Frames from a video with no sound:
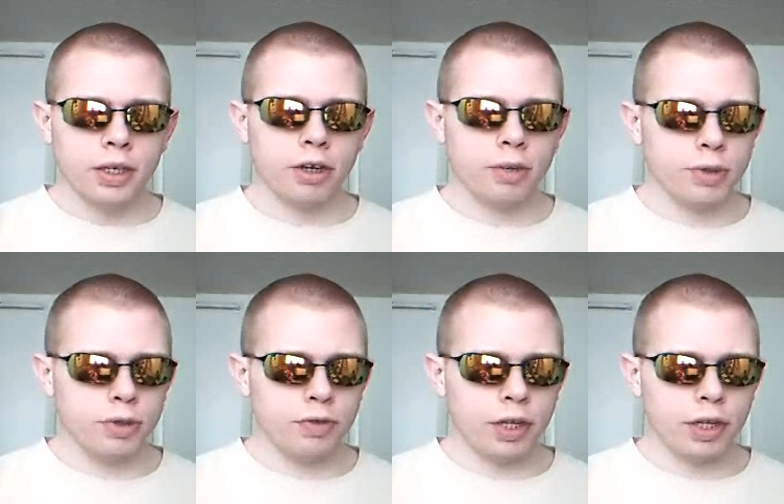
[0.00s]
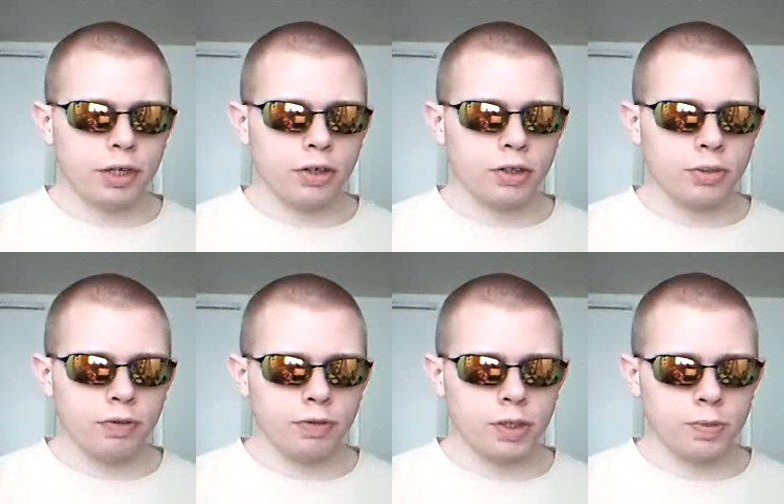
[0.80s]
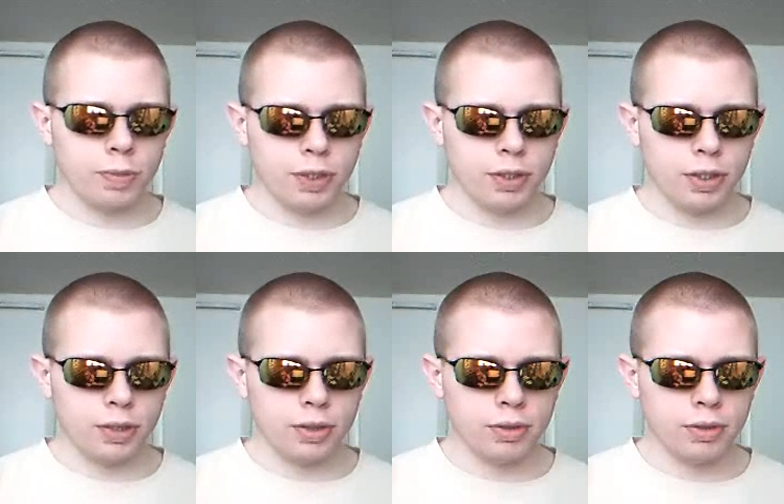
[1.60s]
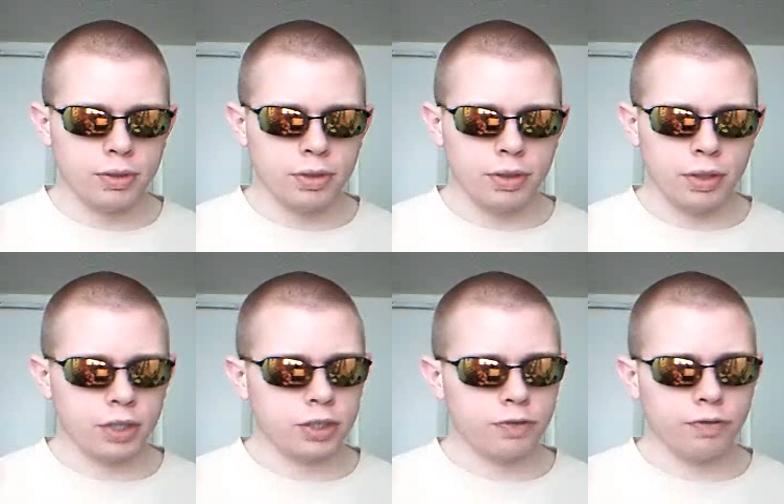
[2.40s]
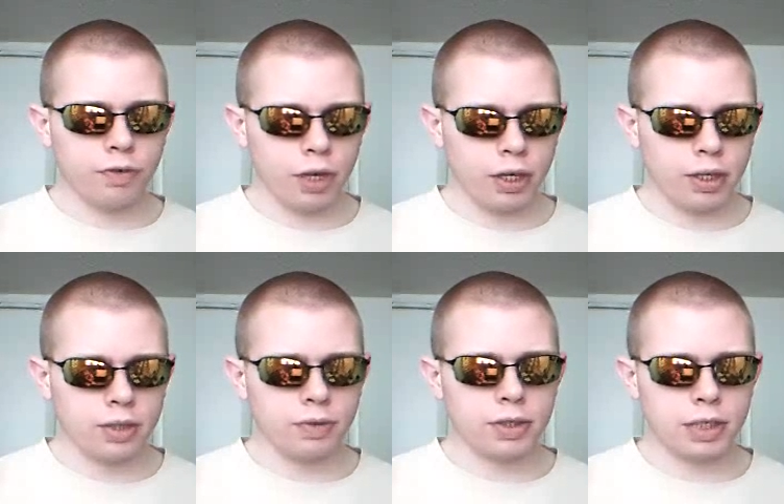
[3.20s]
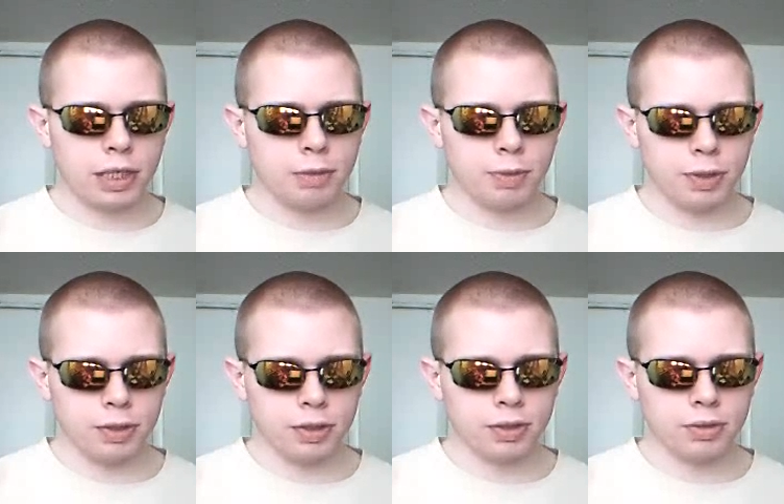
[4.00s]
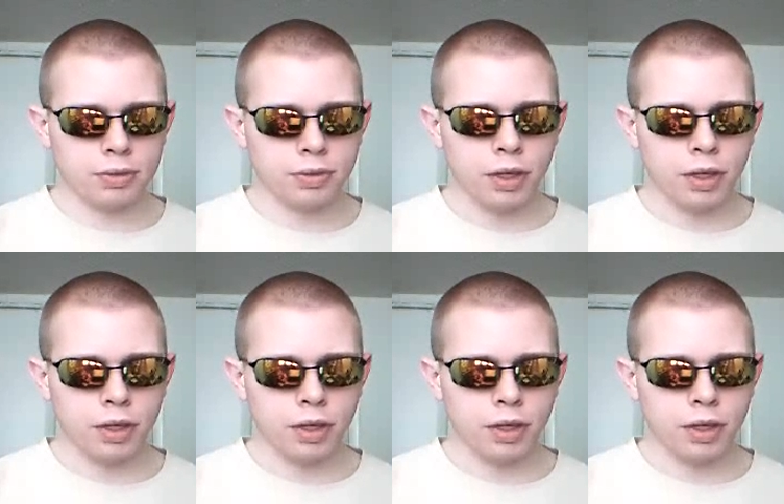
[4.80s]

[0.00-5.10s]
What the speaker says: Now observe that I call them different species, not just varieties of the same species.